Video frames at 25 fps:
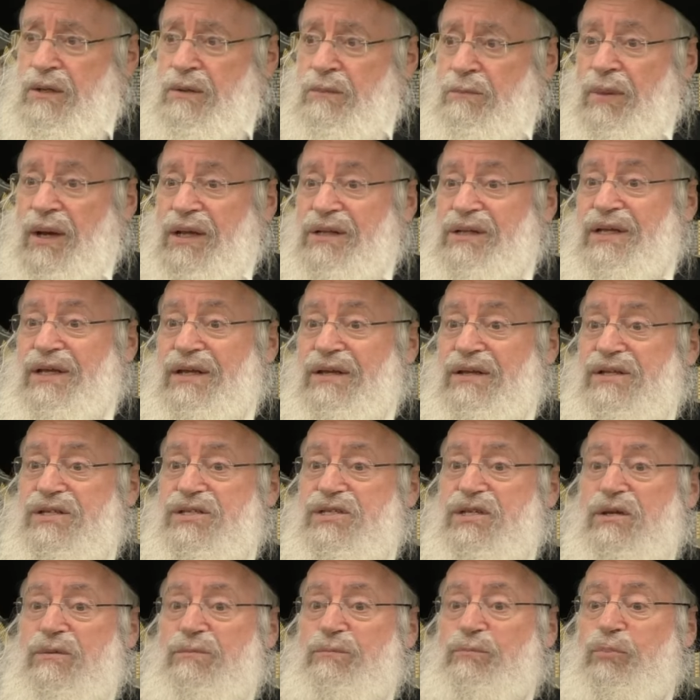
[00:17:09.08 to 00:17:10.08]
But it
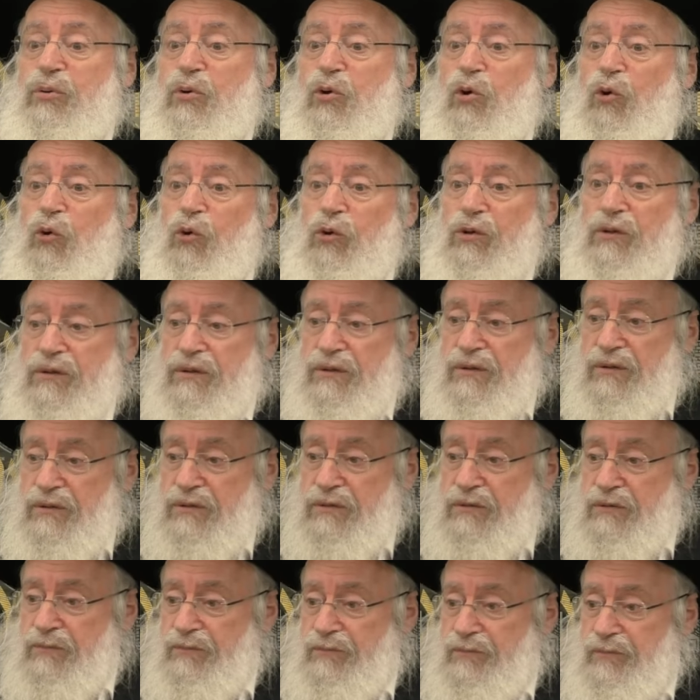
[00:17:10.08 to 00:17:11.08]
is
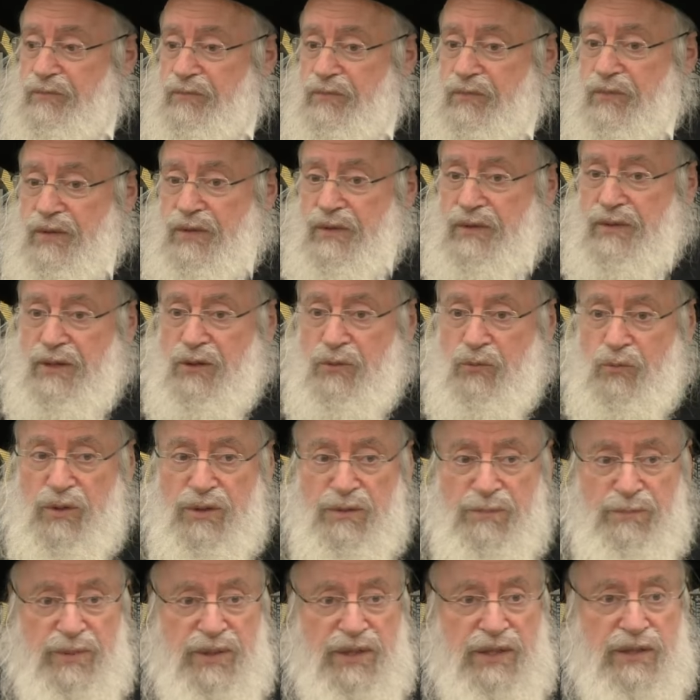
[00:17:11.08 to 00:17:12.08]
important that
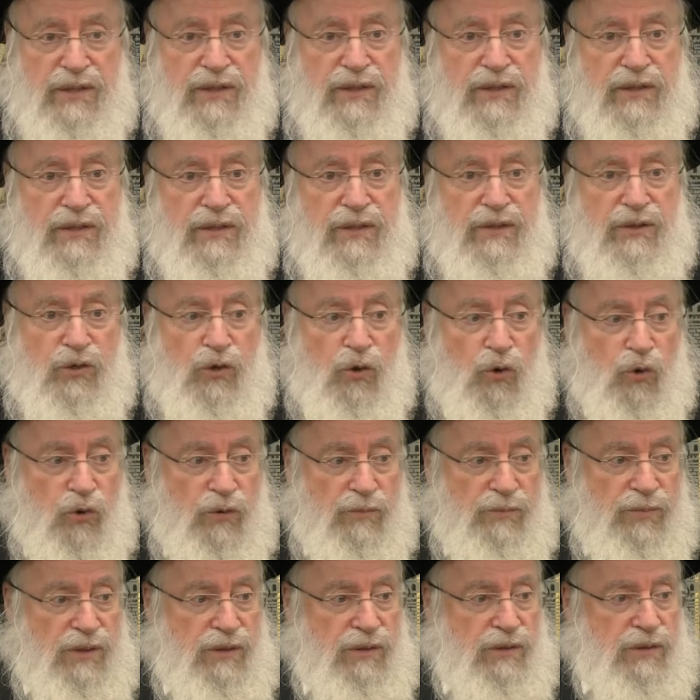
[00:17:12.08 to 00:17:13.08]
we be
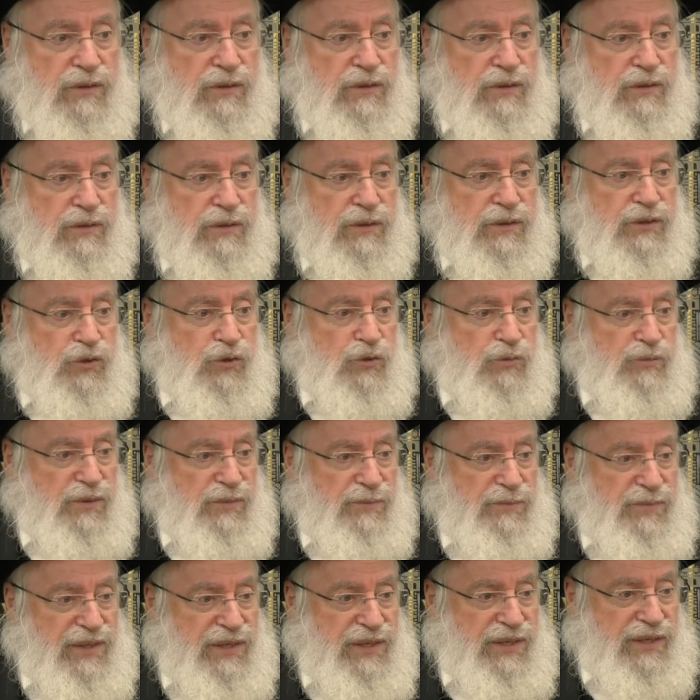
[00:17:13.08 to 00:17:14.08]
normal
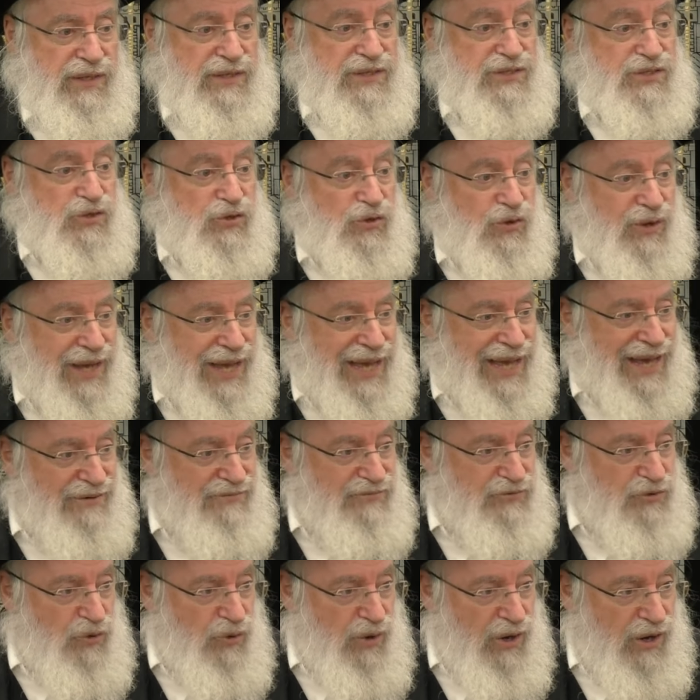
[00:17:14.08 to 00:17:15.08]
human beings, look
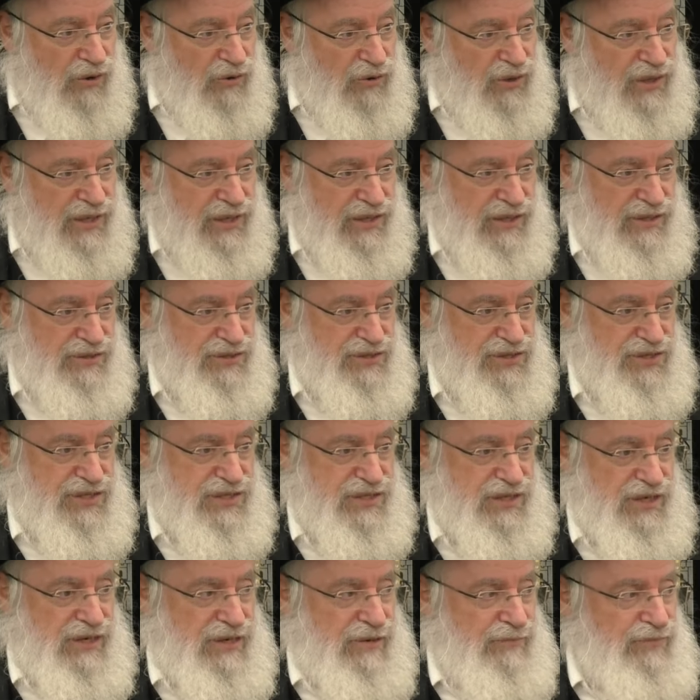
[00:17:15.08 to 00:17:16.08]
after our
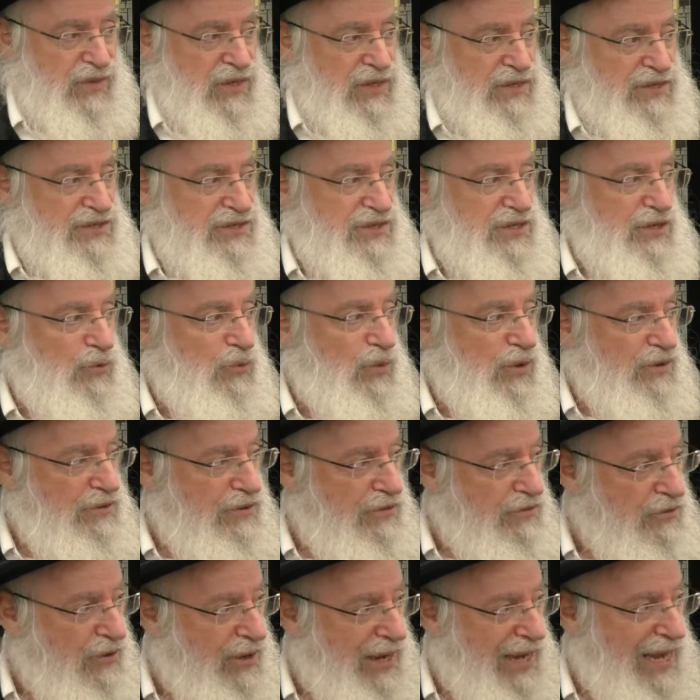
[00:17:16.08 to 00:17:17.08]
kids, see
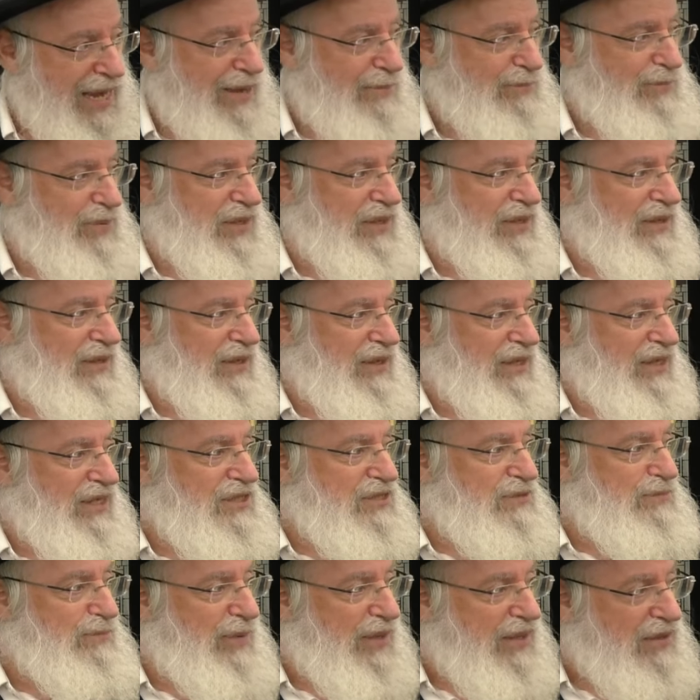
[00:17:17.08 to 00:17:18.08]
whether they're happy,
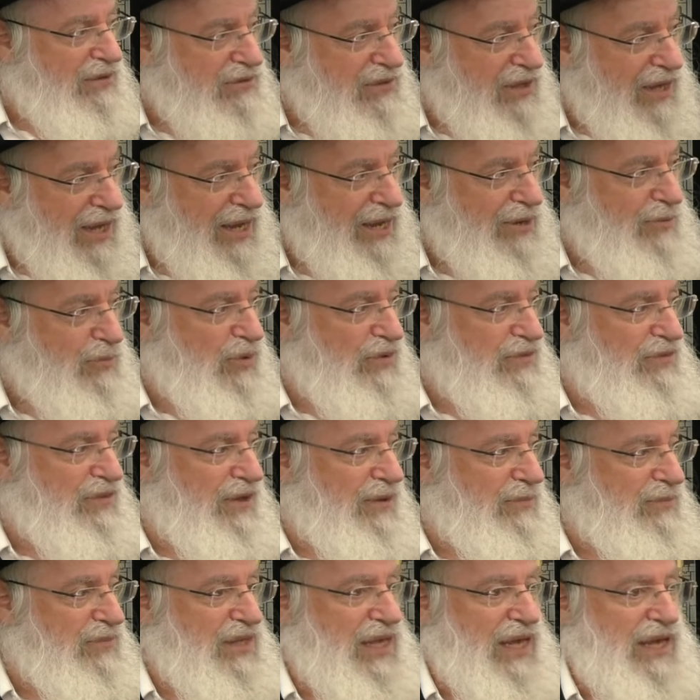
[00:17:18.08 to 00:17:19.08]
spend time with
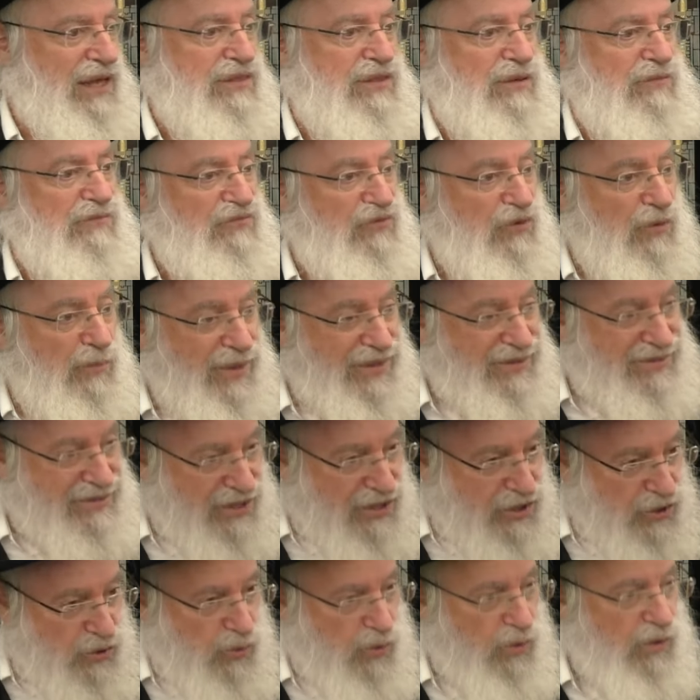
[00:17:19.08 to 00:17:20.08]
them, take them from a
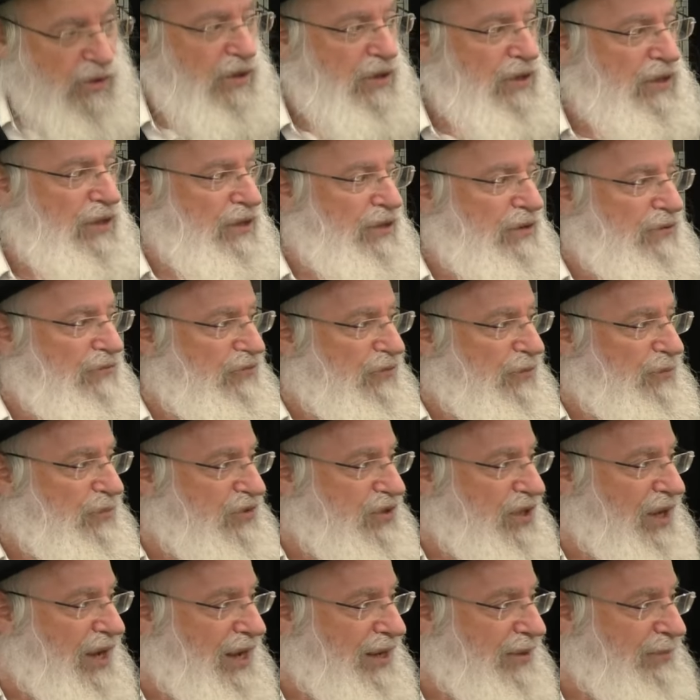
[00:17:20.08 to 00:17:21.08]
tiyul from
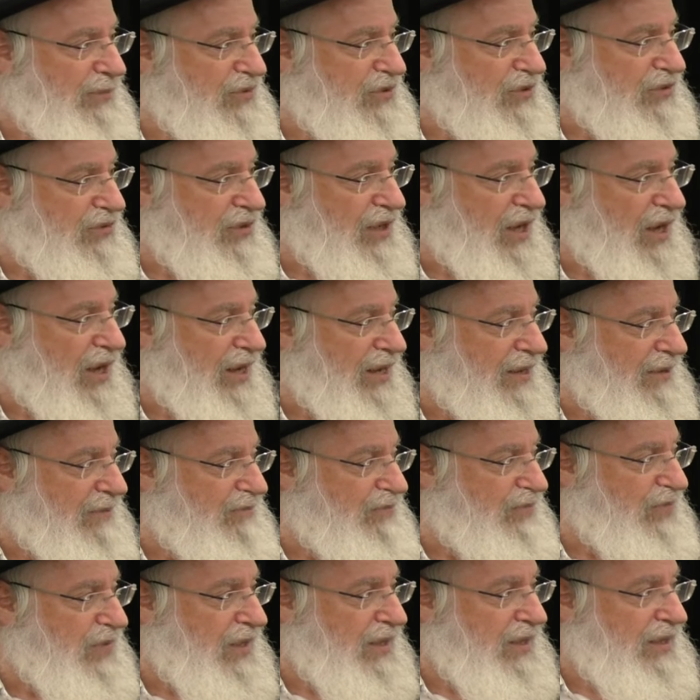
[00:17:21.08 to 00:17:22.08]
time to
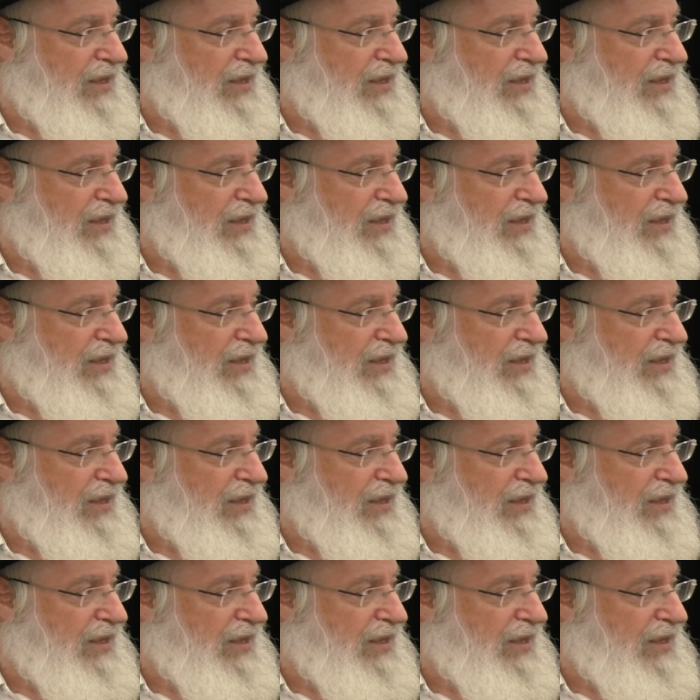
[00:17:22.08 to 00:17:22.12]
time.